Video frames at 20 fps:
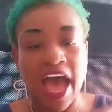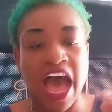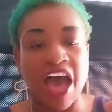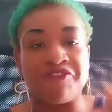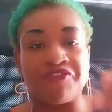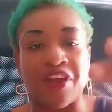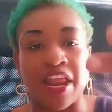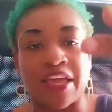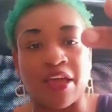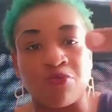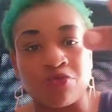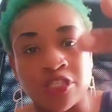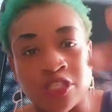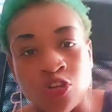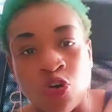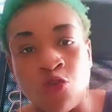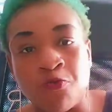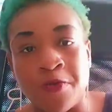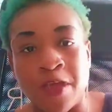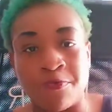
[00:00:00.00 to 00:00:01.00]
I feel like it was
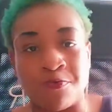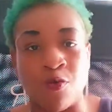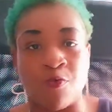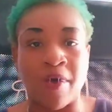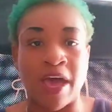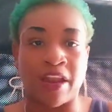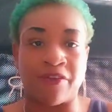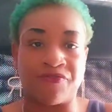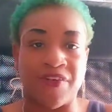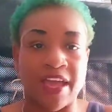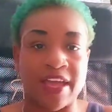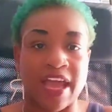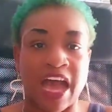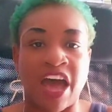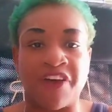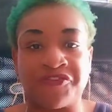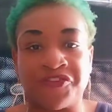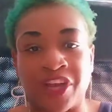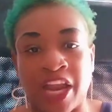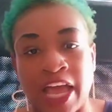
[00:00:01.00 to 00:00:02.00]
two people, matter of fact.
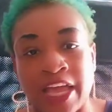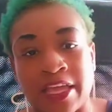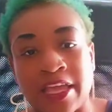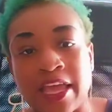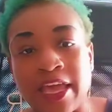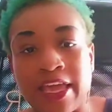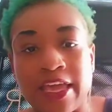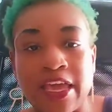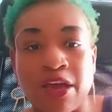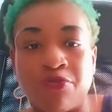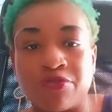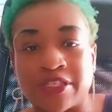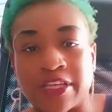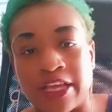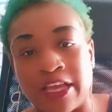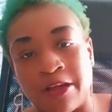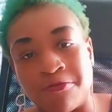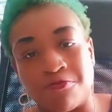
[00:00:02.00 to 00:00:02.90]
I feel like it was an